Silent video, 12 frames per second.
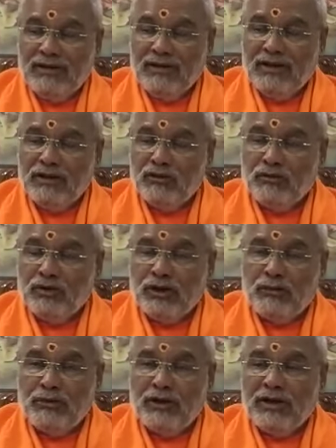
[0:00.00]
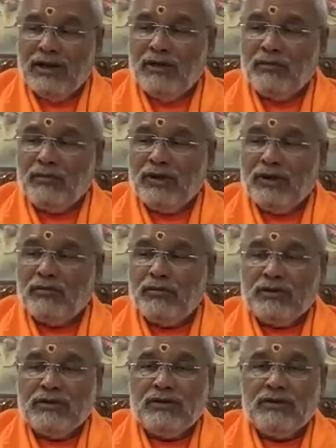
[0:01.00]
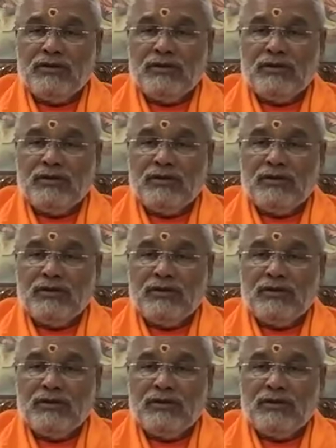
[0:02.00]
then you become a deliberate person.